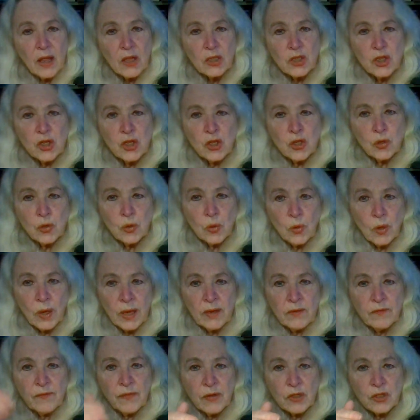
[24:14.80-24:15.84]
to
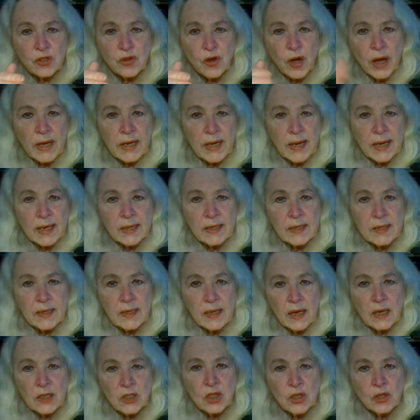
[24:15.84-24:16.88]
infiltrate in,
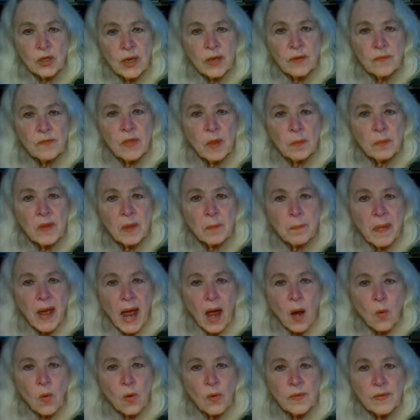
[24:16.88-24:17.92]
to give them the
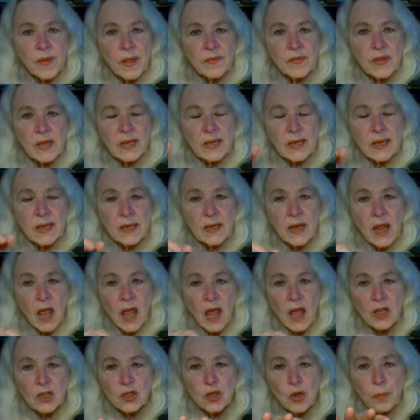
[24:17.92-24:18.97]
power that they need
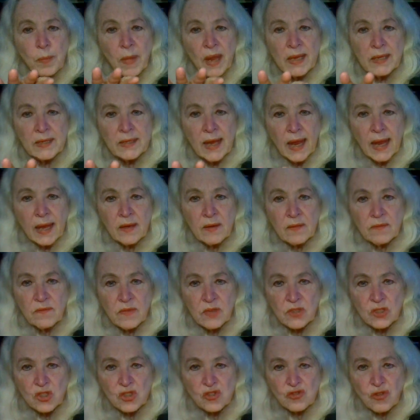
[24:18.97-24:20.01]
to maintain
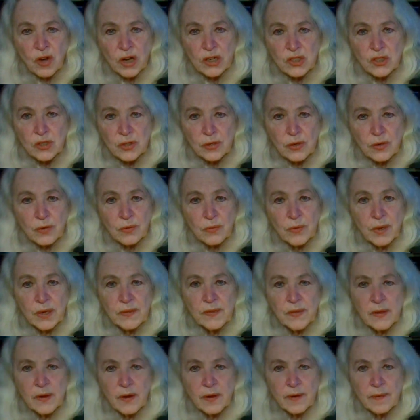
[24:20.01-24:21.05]
the structure right
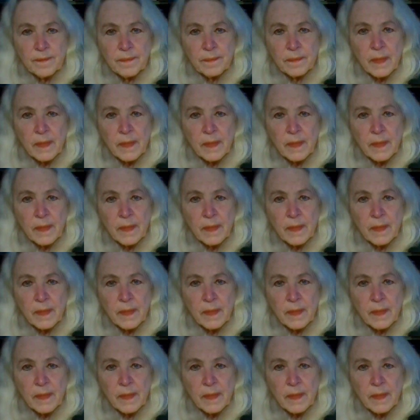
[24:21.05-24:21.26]
there